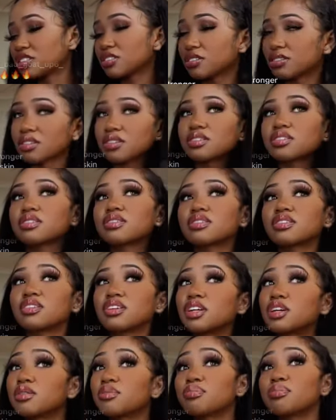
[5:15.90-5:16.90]
just okay.
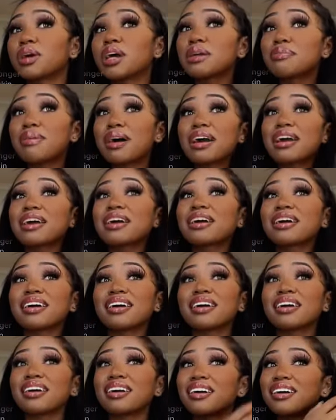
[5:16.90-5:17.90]
You yeah. braid my
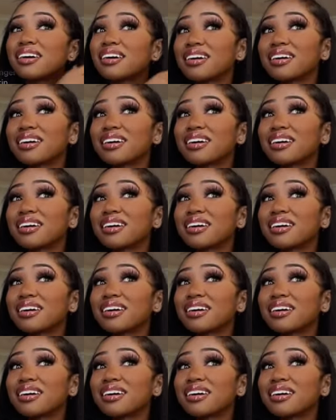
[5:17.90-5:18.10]
hair.